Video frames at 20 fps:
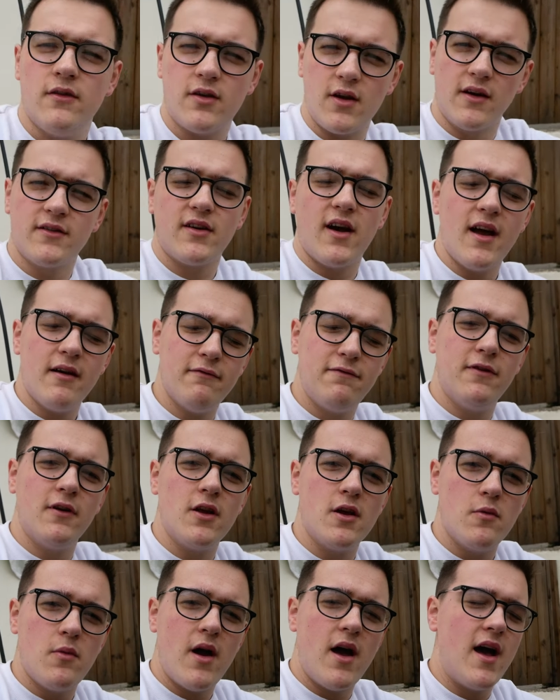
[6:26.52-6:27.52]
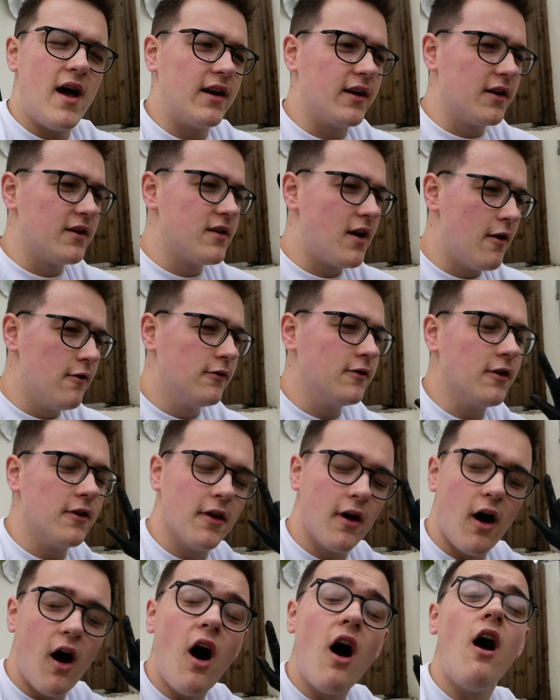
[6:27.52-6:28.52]
guys, I am fully aware and I know that
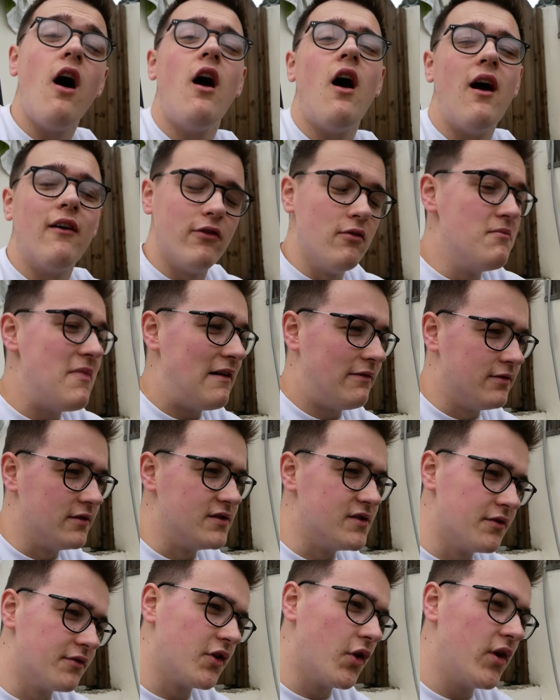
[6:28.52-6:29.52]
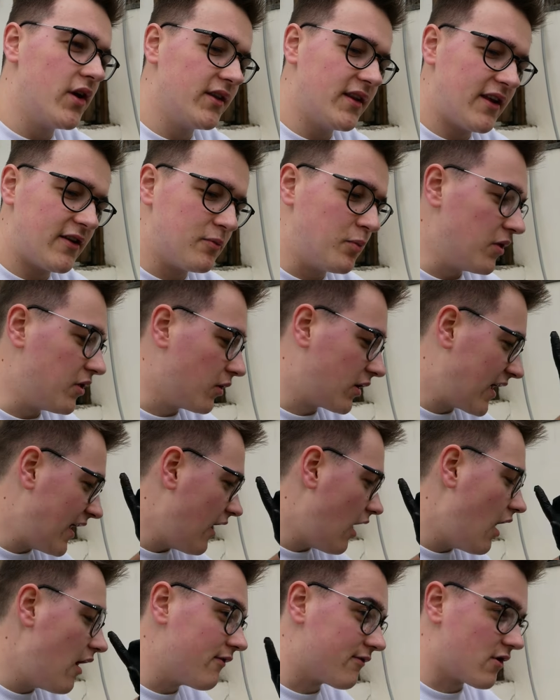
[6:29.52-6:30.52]
there are other methods of doing this, but the
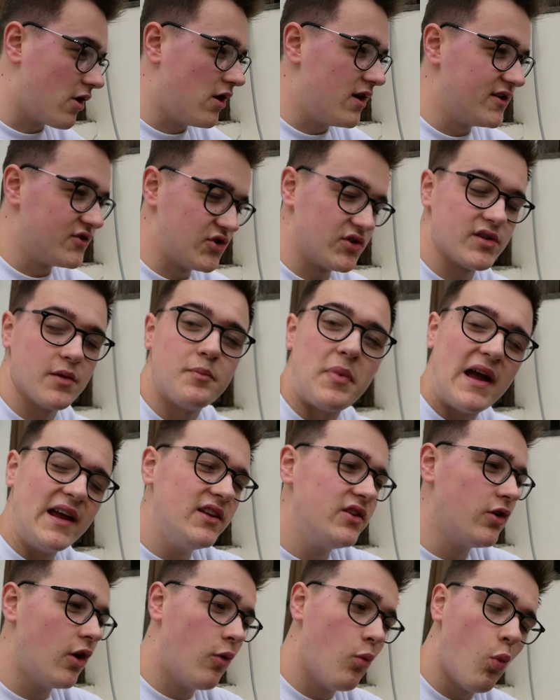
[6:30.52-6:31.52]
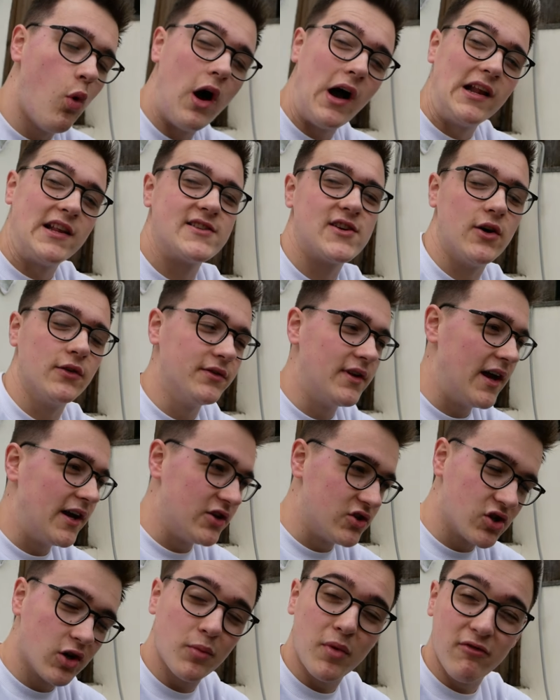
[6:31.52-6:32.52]
kit I've got is just to paint on while it's on there. You
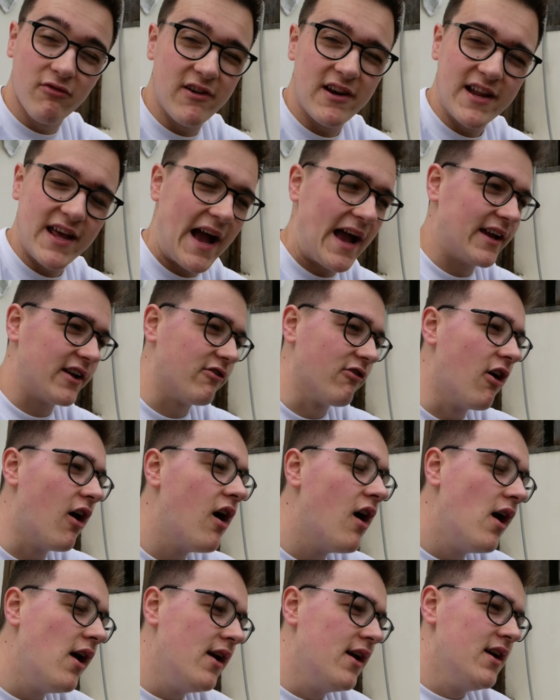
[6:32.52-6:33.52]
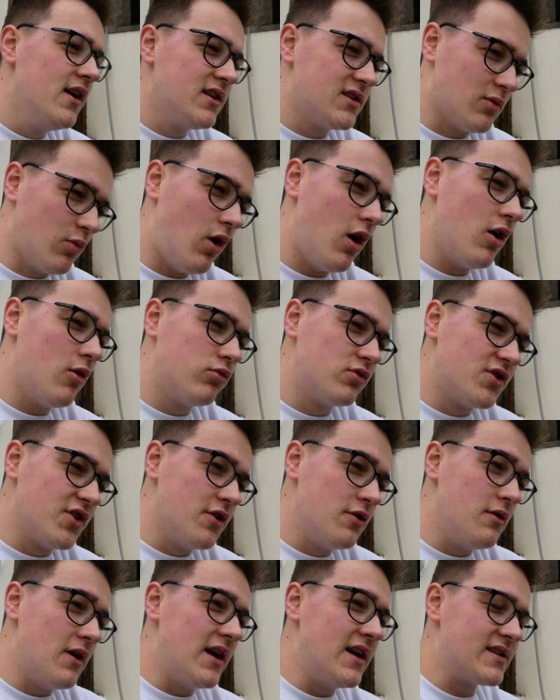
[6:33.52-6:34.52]
just got to be really accurate. So what I'll
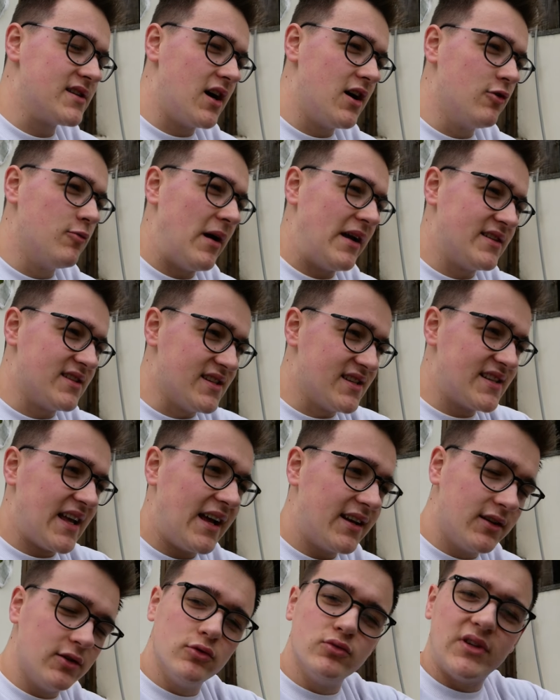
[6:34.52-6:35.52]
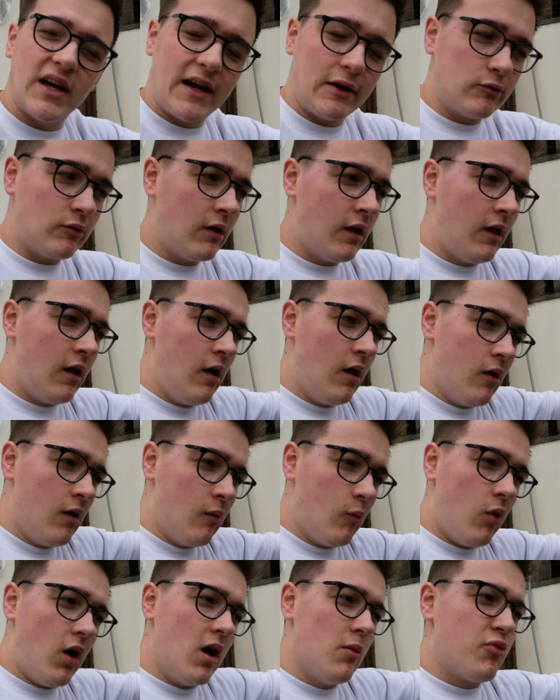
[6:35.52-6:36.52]
do is I will basically sand it all down,
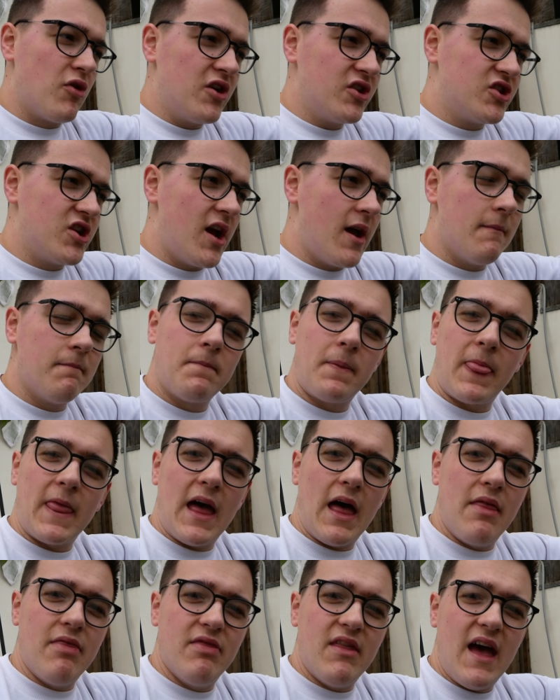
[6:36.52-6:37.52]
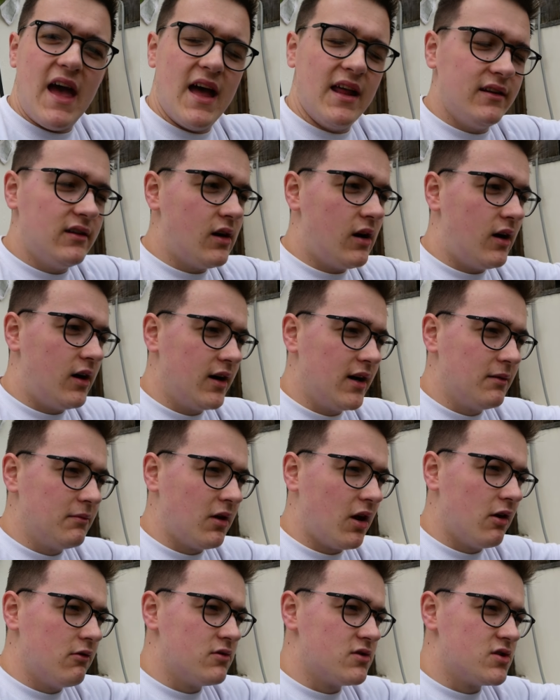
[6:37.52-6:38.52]
wire brush it, and then I am
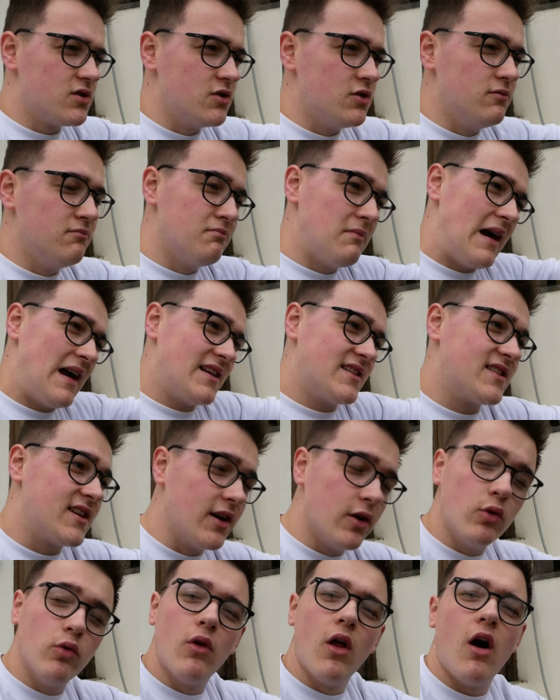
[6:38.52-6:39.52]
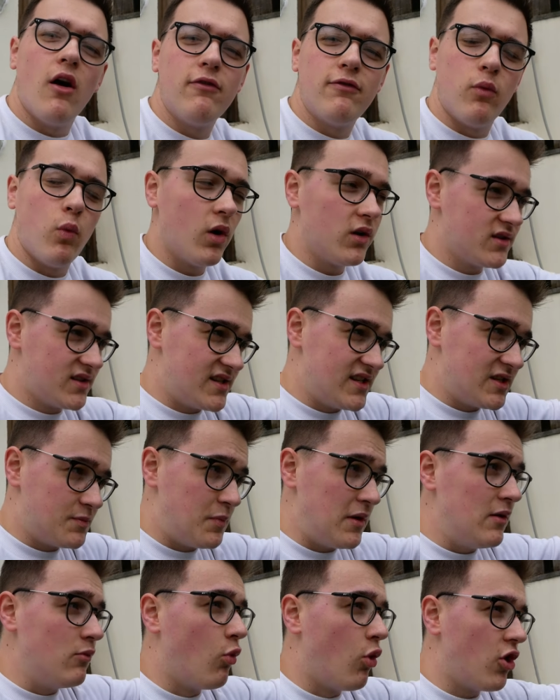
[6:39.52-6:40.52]
going to mask it all off once it's
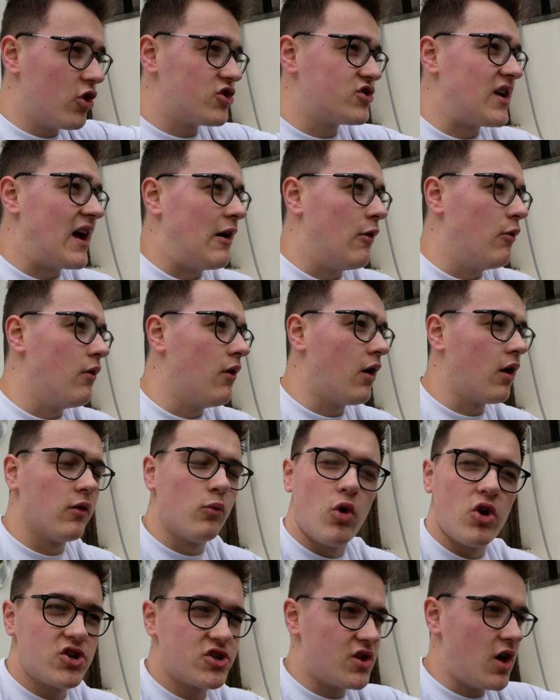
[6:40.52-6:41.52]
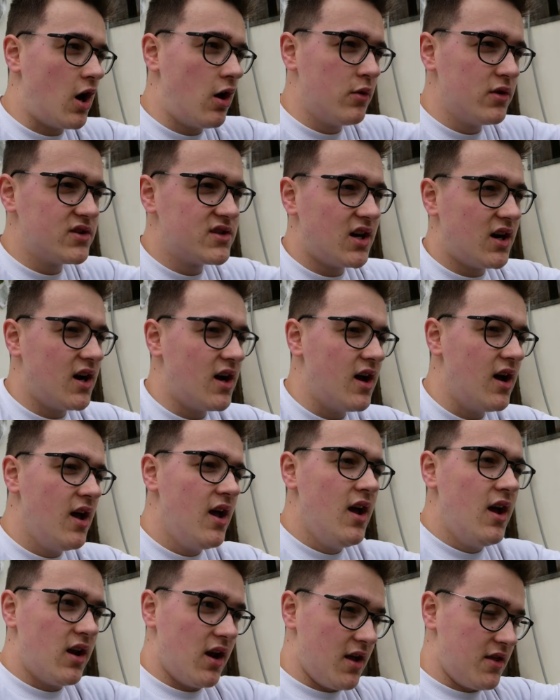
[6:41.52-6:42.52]
been washed out. I'm going to wash the whole entire,
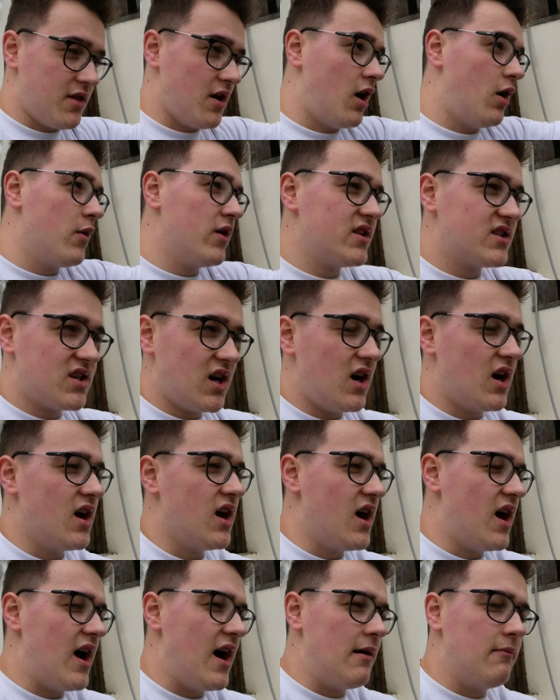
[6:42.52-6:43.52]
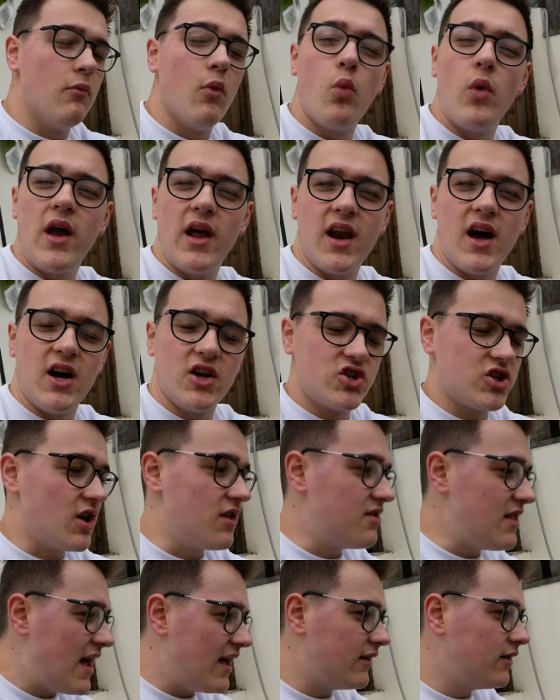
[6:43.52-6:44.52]
like the whole entire um, wheel arch,
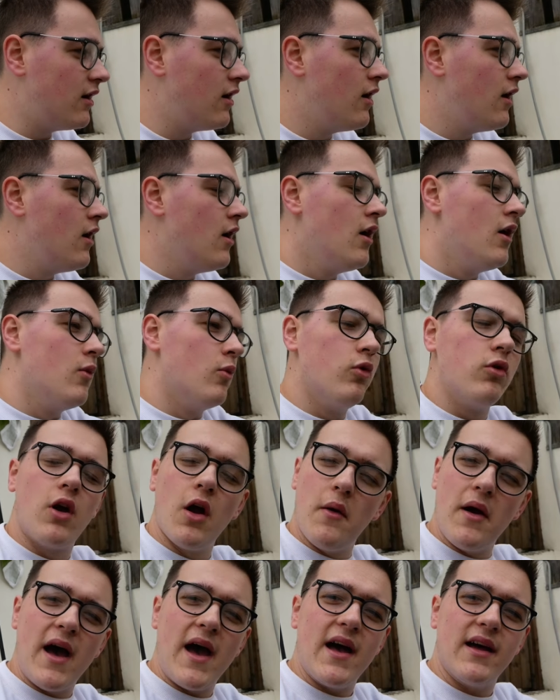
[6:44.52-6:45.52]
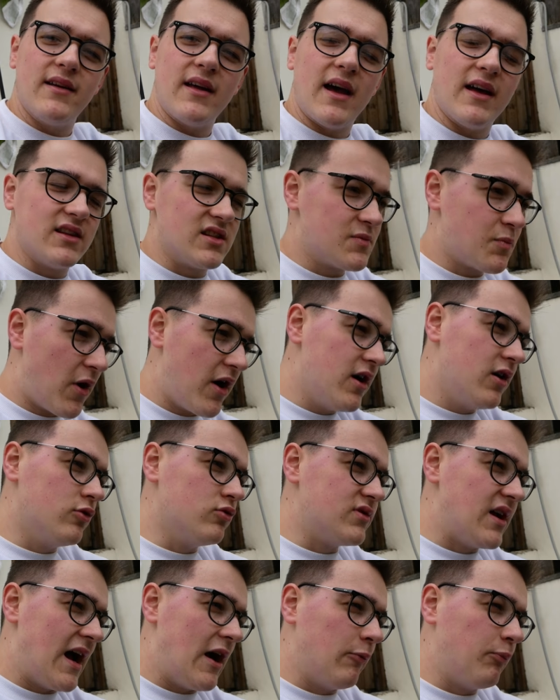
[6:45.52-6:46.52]
and then we'll go ahead and spray it
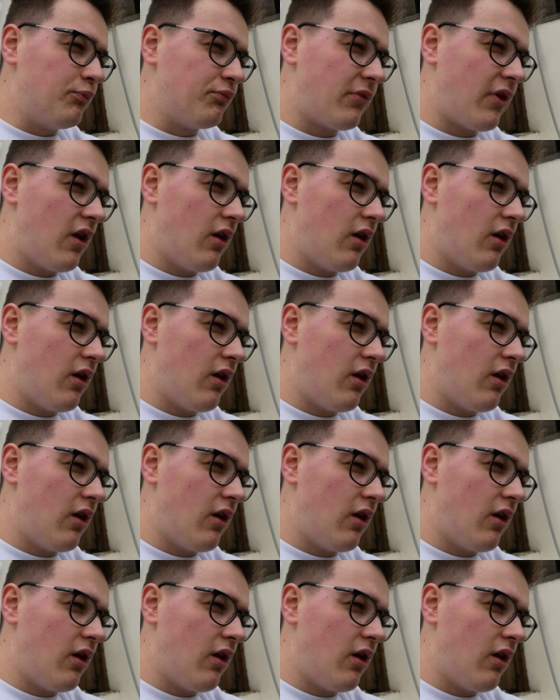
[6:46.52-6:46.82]
all down.